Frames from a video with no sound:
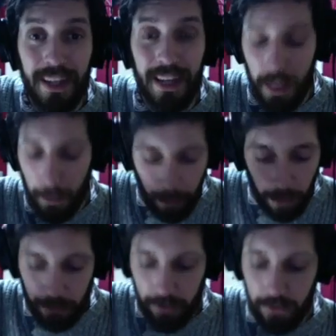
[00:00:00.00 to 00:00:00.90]

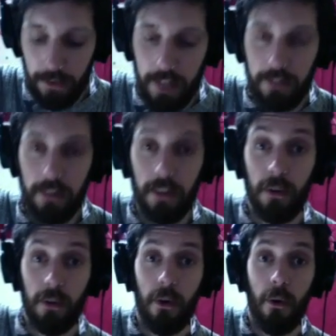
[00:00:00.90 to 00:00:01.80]
Perfect, so that's a
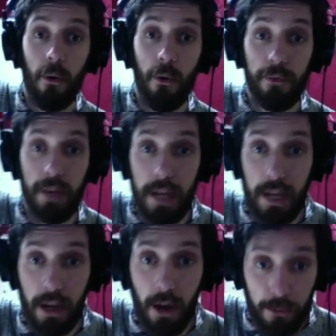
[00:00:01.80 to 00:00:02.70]
lot of
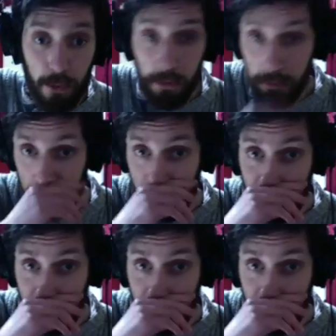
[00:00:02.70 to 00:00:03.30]
Heart Gold.